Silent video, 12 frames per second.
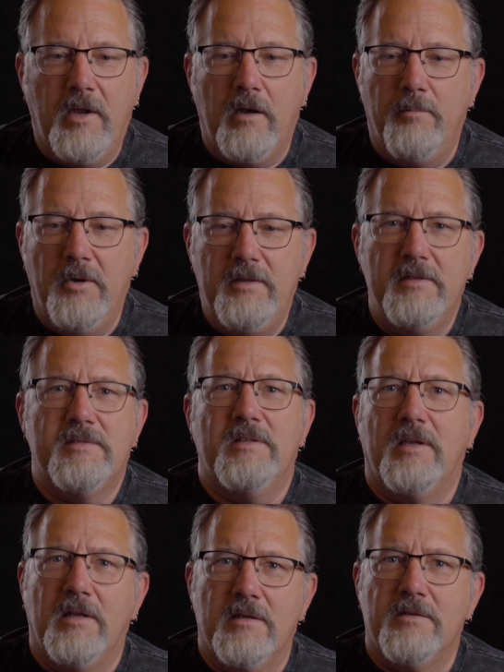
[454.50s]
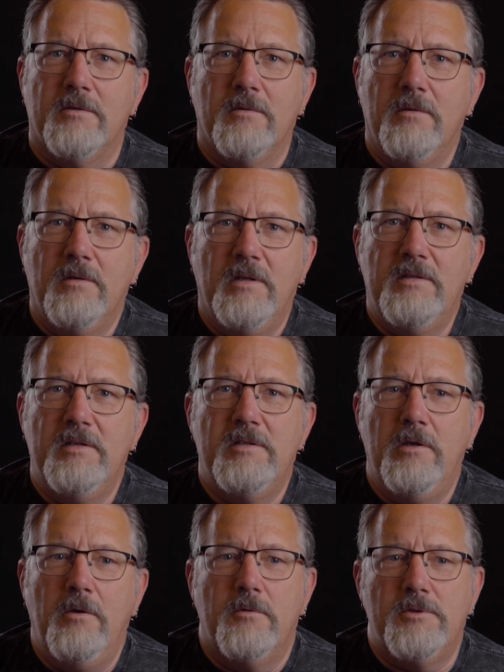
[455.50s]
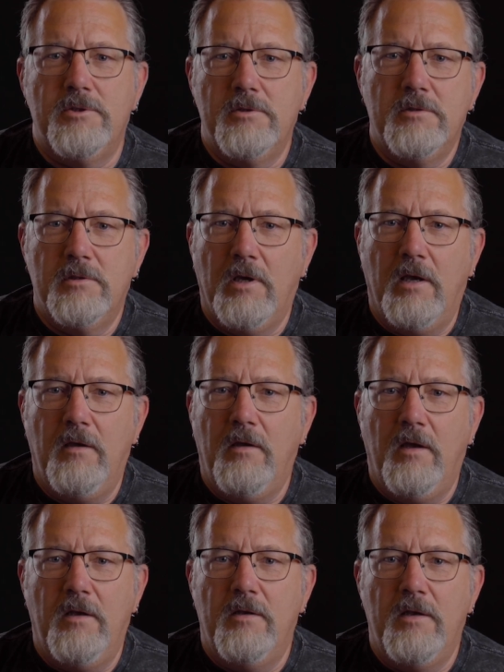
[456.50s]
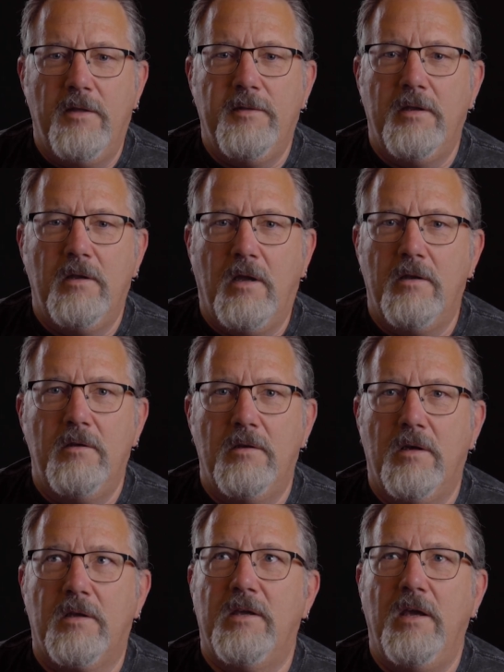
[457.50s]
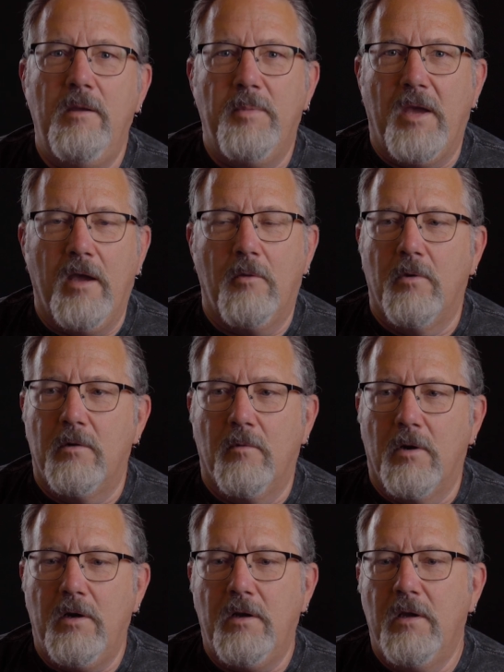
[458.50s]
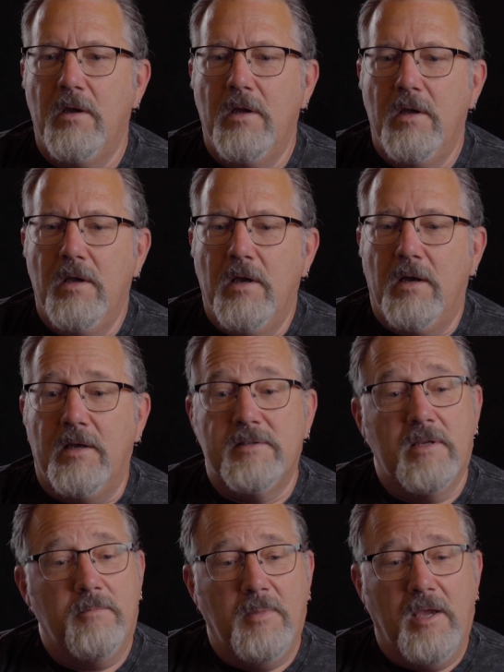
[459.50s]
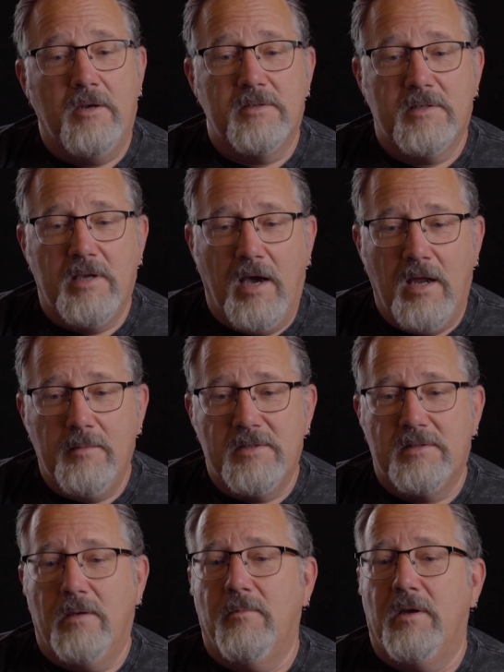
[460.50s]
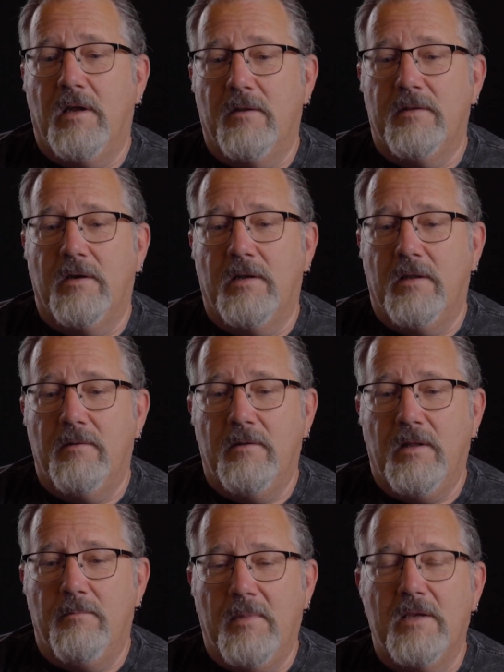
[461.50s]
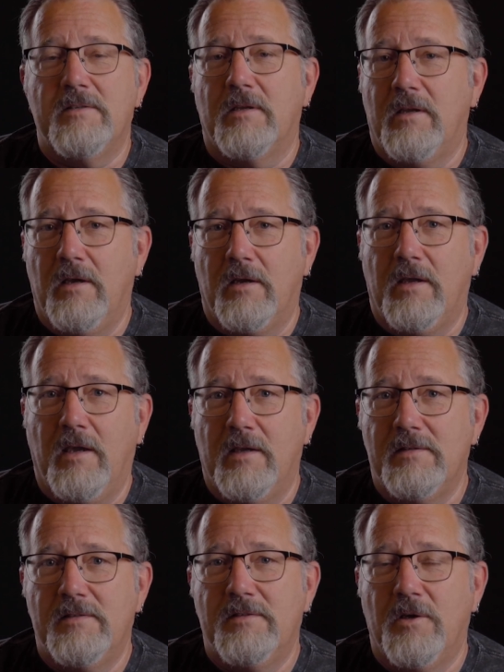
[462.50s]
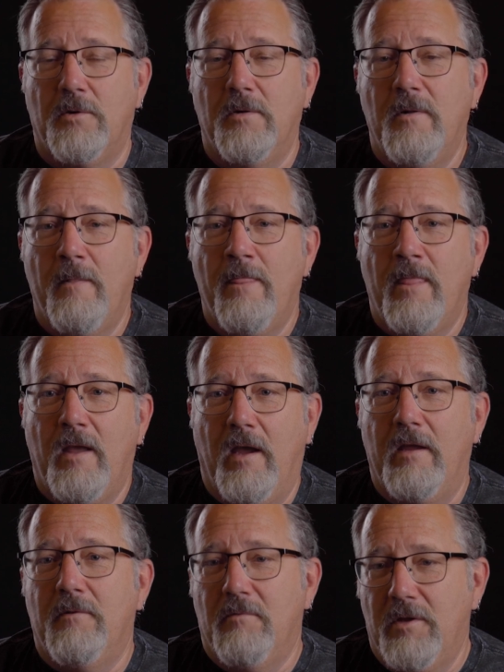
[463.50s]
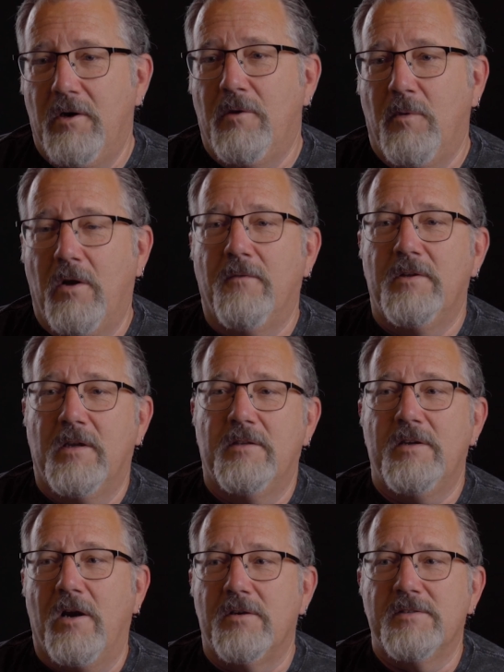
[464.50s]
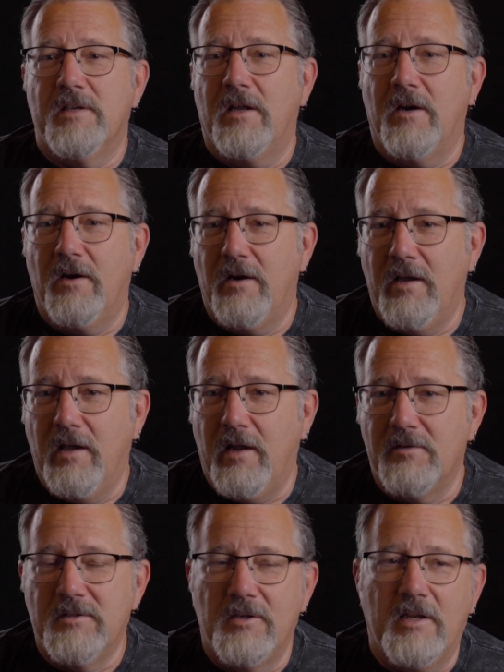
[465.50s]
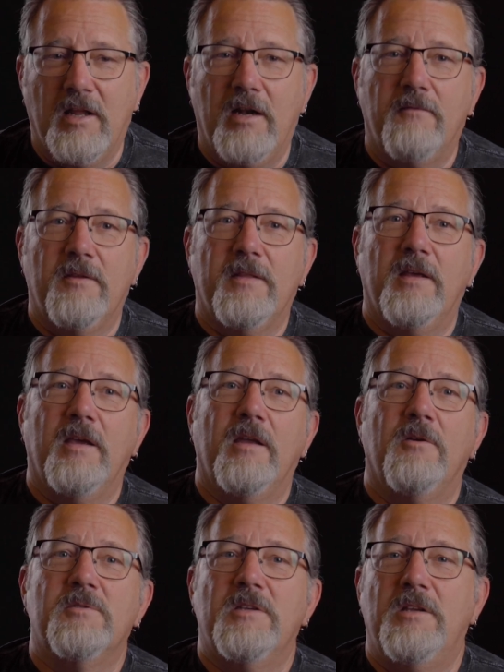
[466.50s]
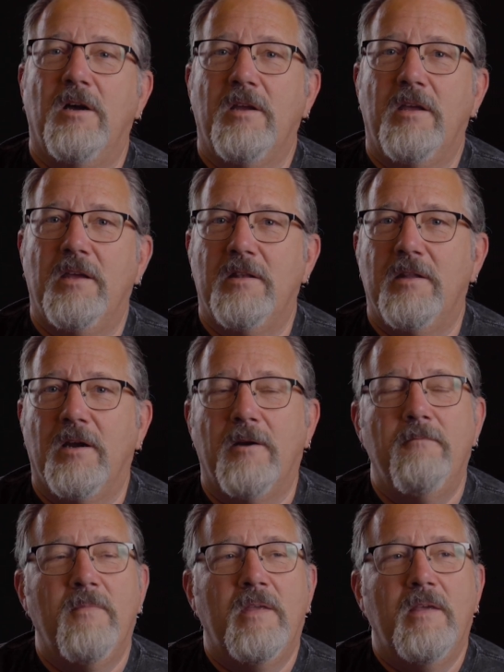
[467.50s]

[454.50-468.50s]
I going to put this thing into? That thing's huge. A gig bag wouldn't work. And I said, man, there's got to be someone out there that makes a case. So I literally went over to Guitar Center, and I was looking at everything, and there was a young kid there.